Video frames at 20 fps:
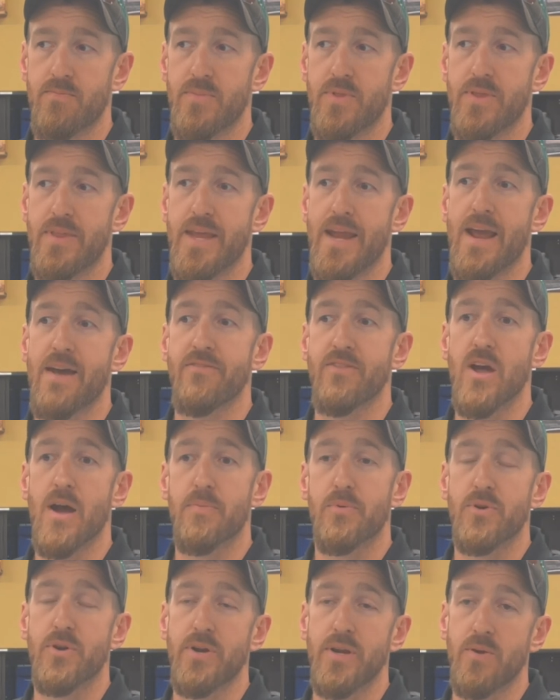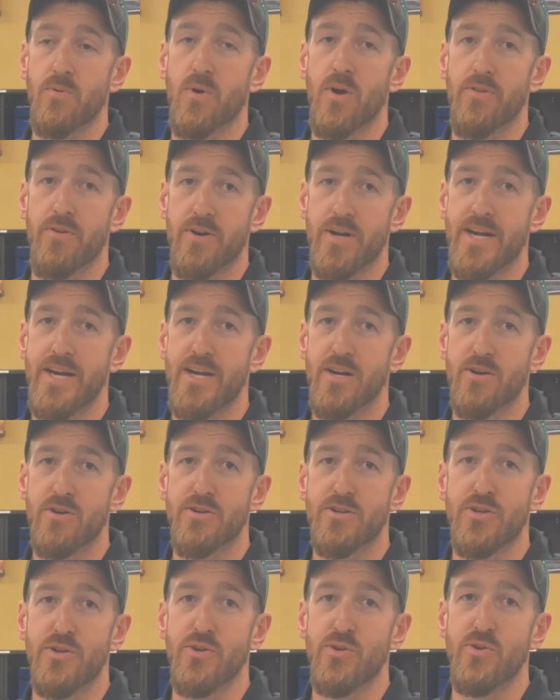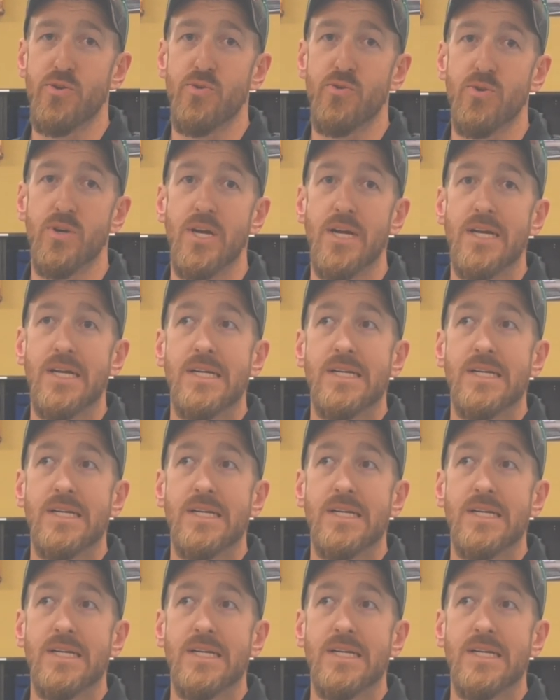They have the opportunity while they're here to